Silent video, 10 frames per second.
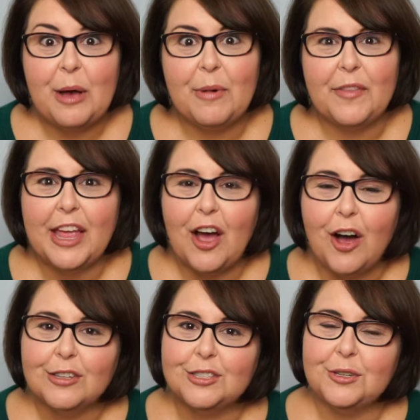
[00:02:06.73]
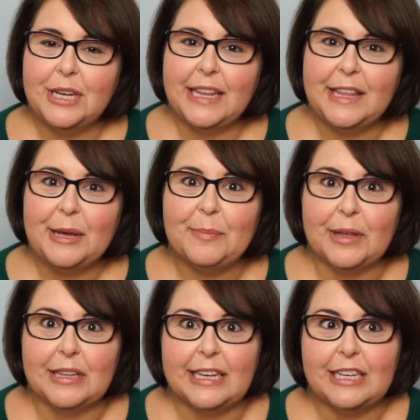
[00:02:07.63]
but they also need the
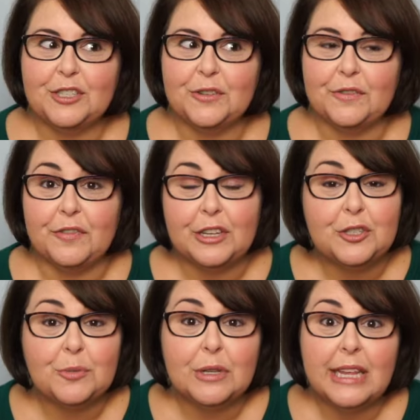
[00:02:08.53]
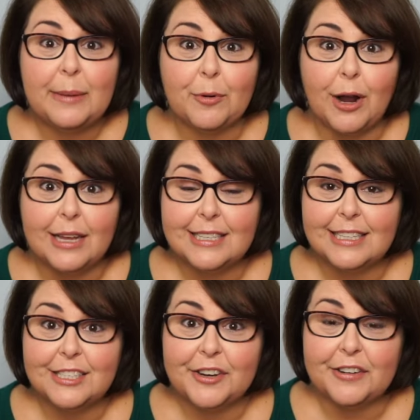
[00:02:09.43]
ability to visually
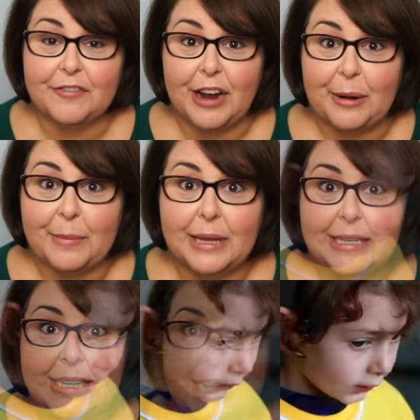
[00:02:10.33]
process their environment,